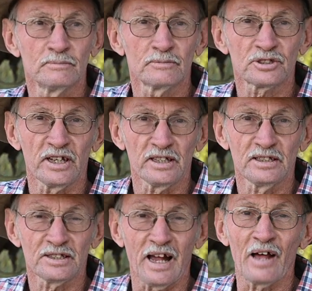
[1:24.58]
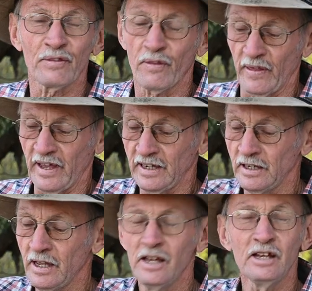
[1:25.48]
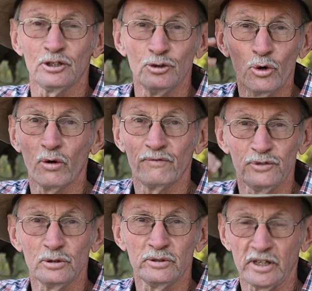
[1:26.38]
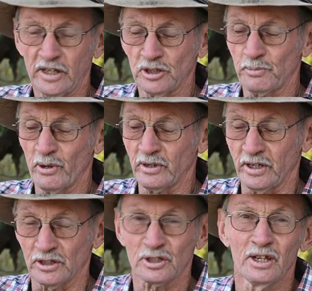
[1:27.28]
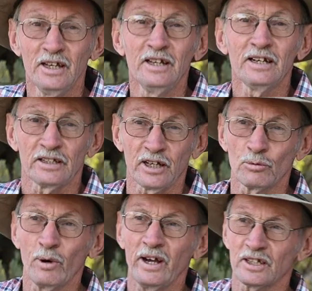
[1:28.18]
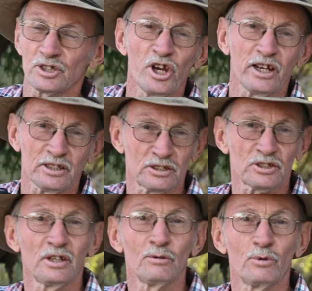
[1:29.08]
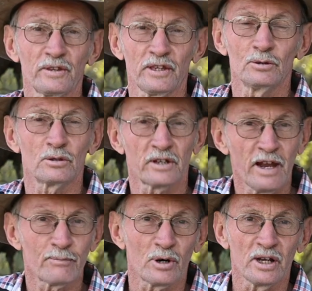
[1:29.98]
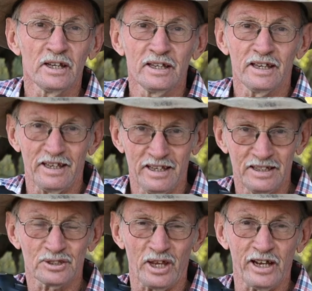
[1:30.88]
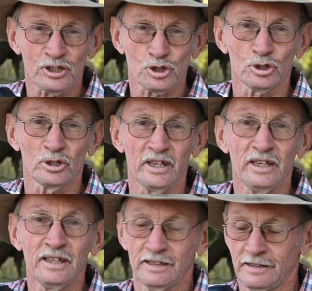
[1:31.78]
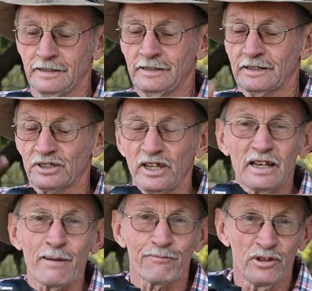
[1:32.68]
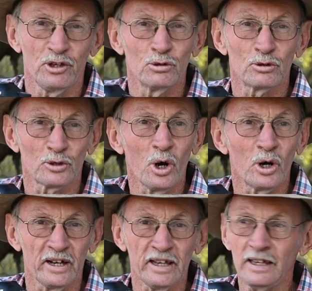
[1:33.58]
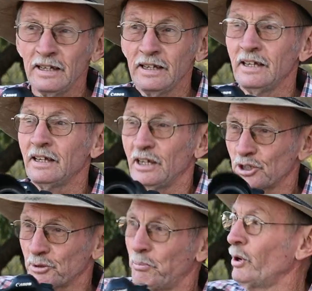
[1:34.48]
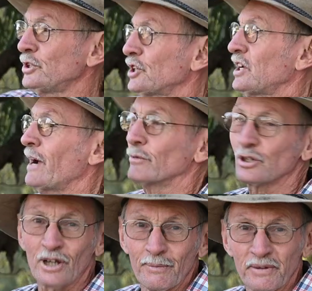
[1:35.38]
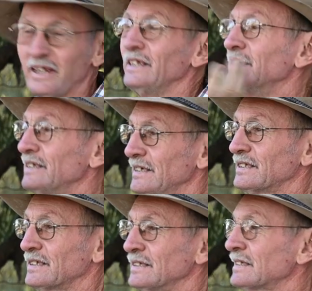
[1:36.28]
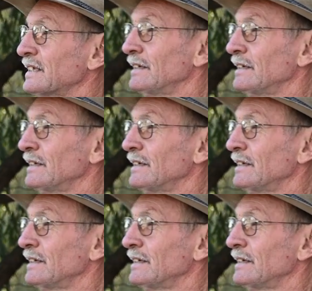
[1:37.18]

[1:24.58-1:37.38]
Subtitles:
settings other than your viewing experience. Now, the way to check to see whether your camera is actually set up for your eye is to point your camera at something in the distance